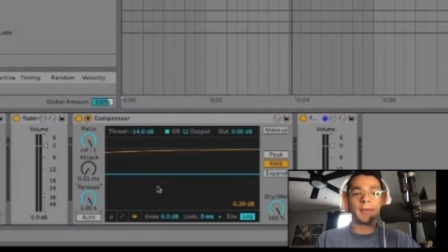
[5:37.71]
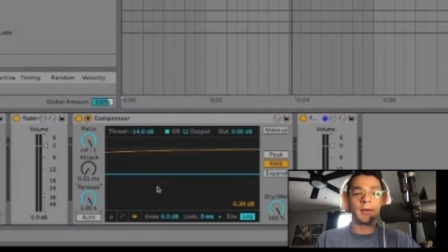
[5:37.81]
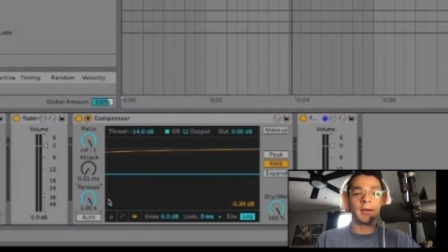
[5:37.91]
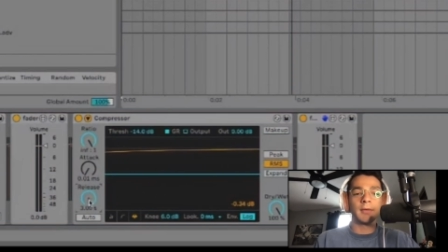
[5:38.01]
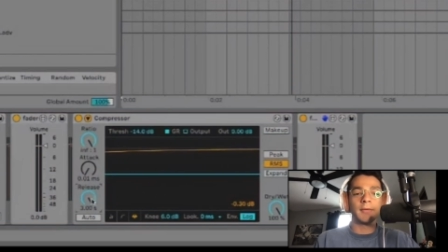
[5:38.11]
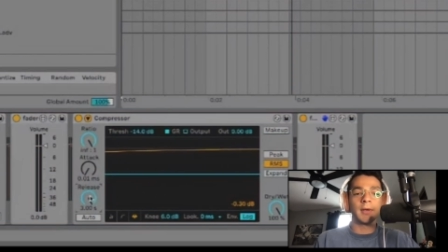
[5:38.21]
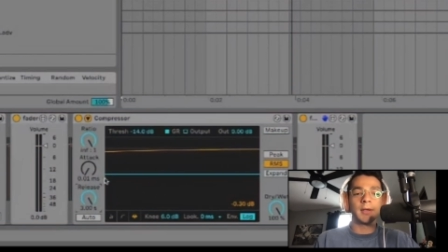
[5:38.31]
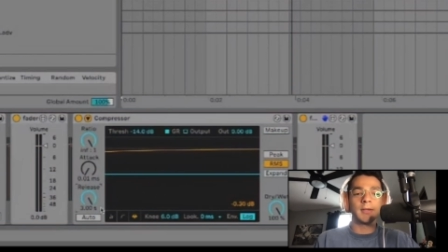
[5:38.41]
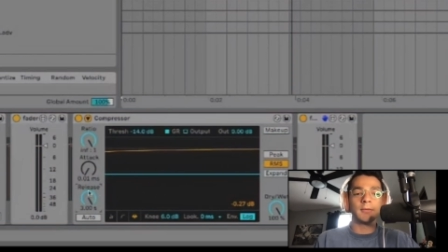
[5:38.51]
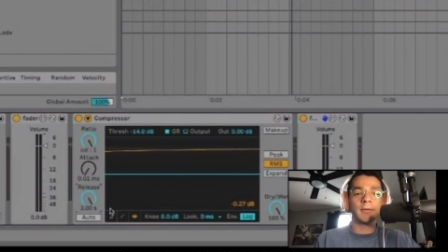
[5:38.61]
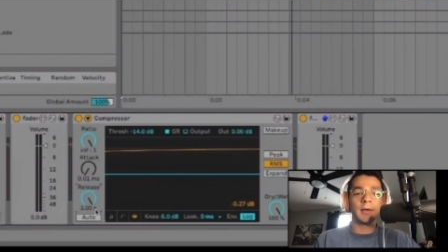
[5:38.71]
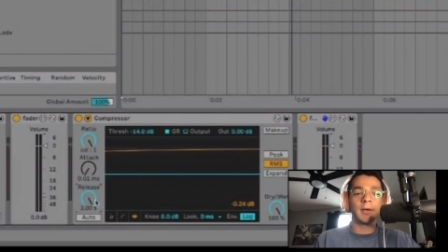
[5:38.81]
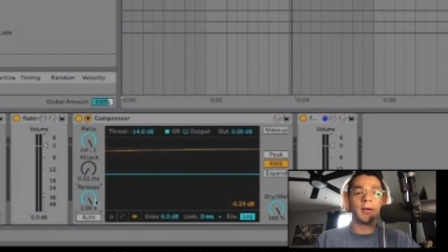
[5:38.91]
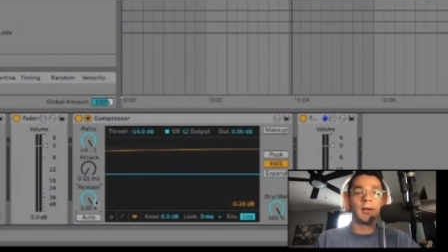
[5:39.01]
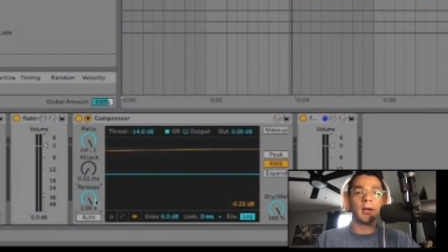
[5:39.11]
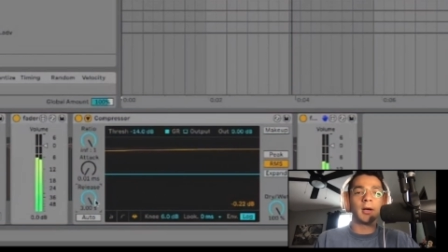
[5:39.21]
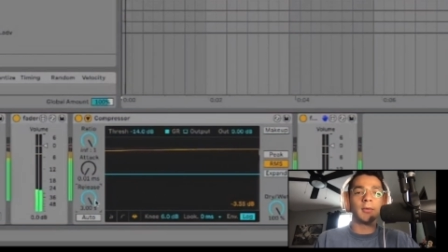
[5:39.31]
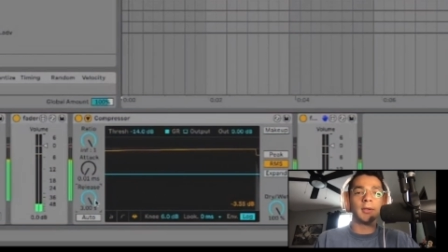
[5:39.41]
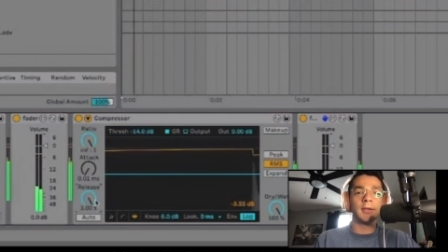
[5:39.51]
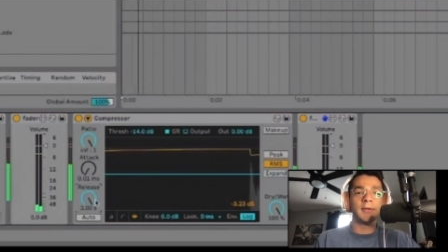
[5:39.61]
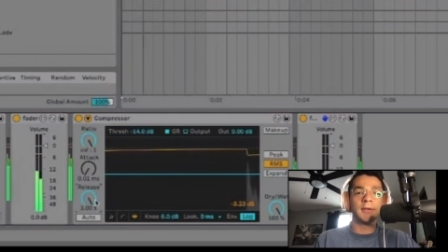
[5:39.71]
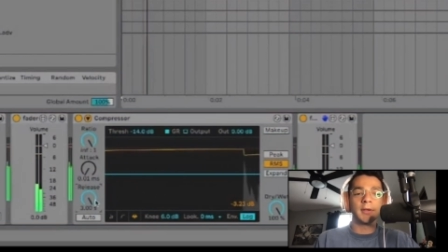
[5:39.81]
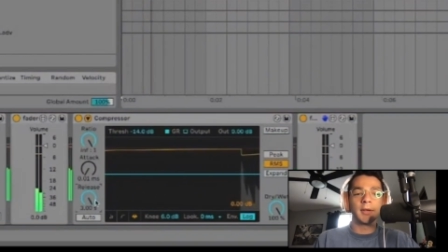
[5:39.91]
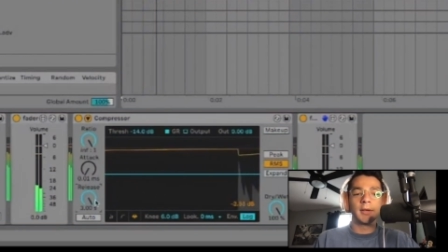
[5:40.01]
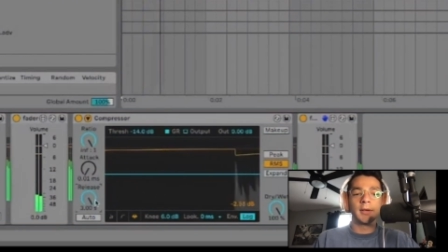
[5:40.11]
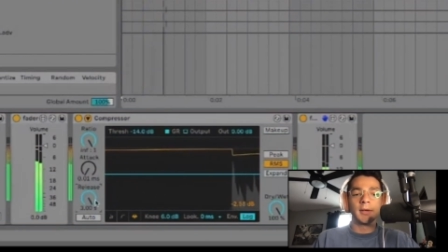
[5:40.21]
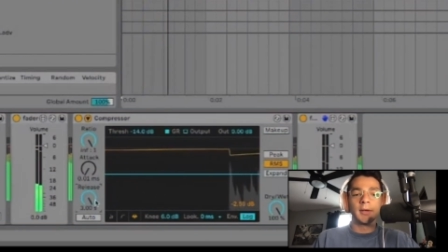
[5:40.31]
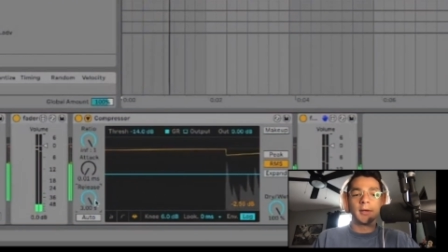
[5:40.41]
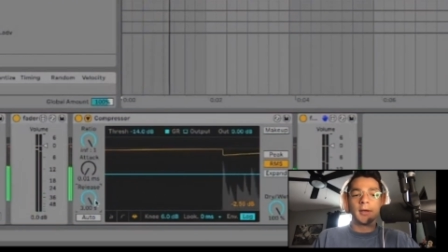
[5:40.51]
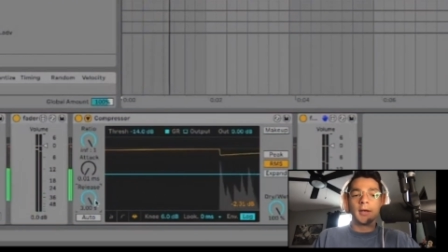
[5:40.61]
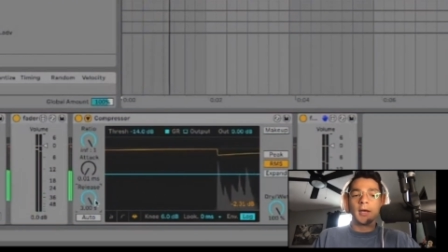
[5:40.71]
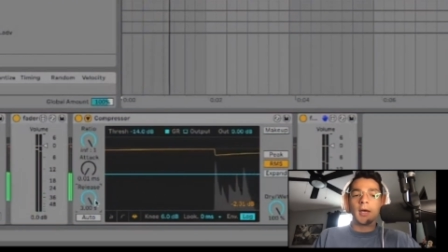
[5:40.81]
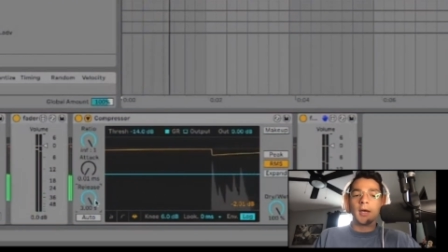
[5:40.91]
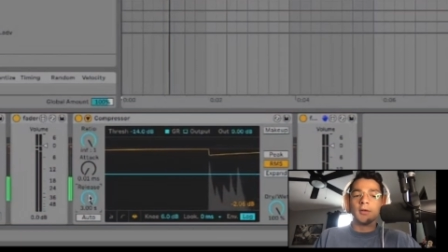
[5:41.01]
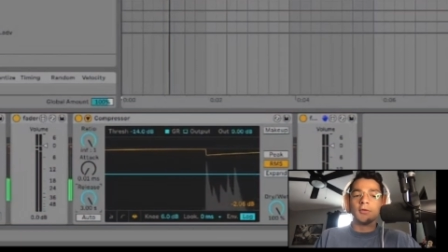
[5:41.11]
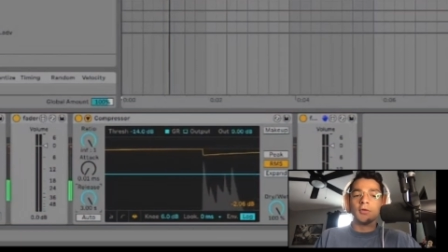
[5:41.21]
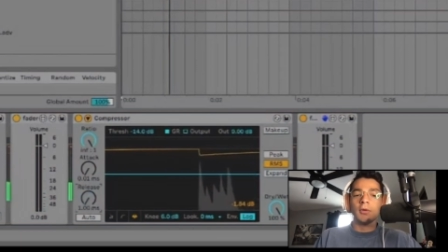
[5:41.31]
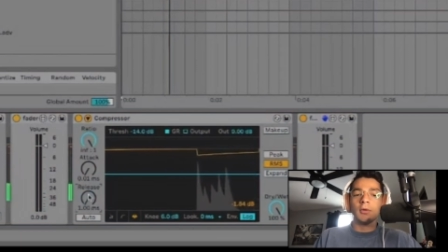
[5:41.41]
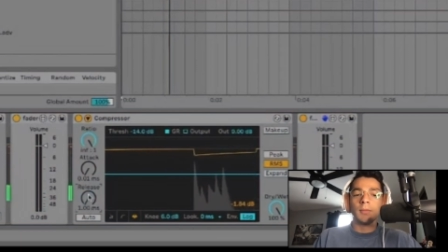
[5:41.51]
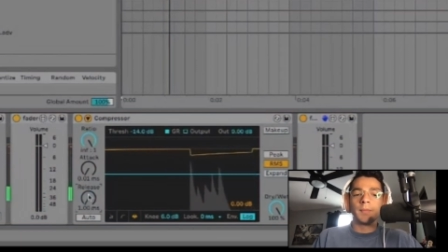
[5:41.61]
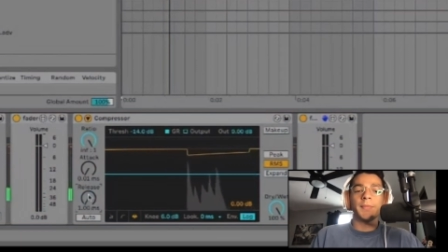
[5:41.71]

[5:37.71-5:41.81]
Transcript: if it's a very long release. So